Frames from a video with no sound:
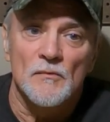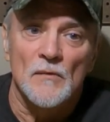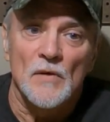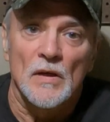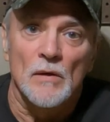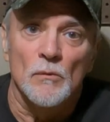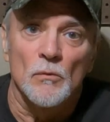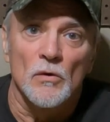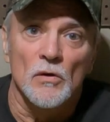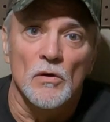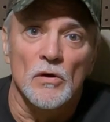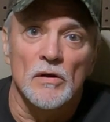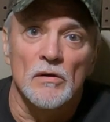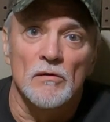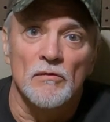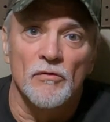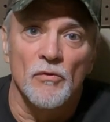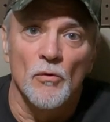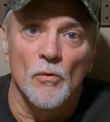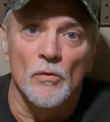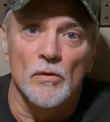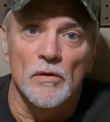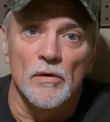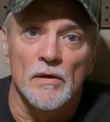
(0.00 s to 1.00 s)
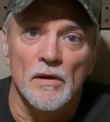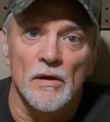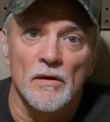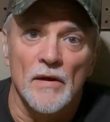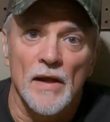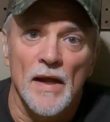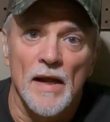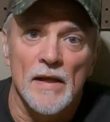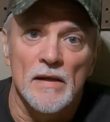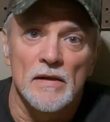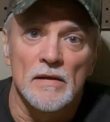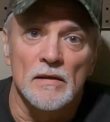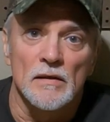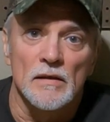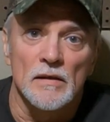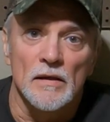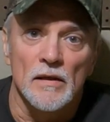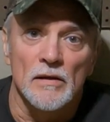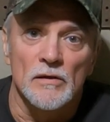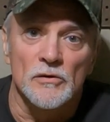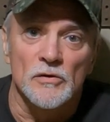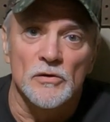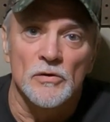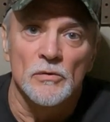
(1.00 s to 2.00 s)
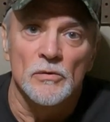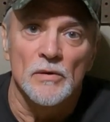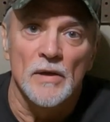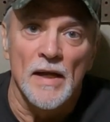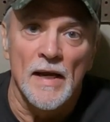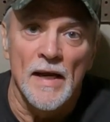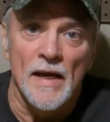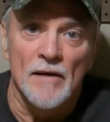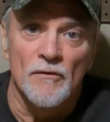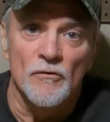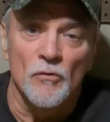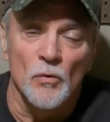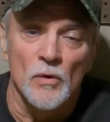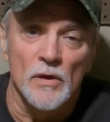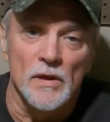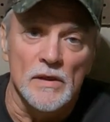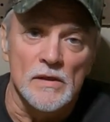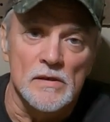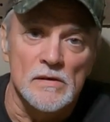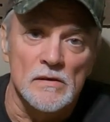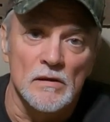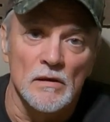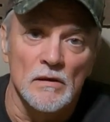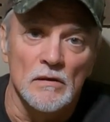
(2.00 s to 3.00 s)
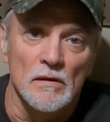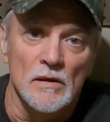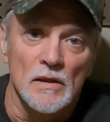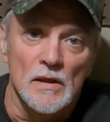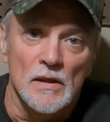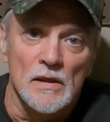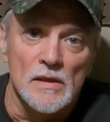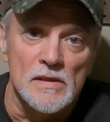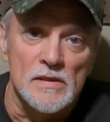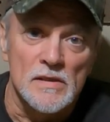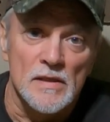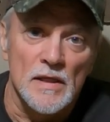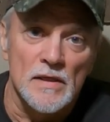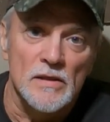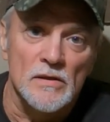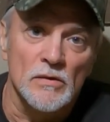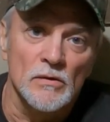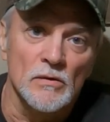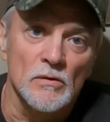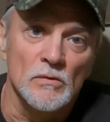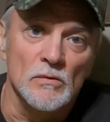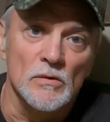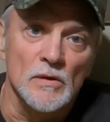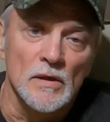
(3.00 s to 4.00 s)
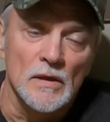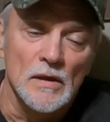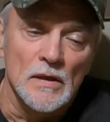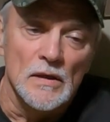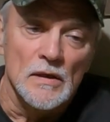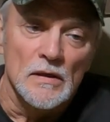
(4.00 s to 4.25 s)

And we're looking forward to that in another 2.5 weeks. So stay tuned.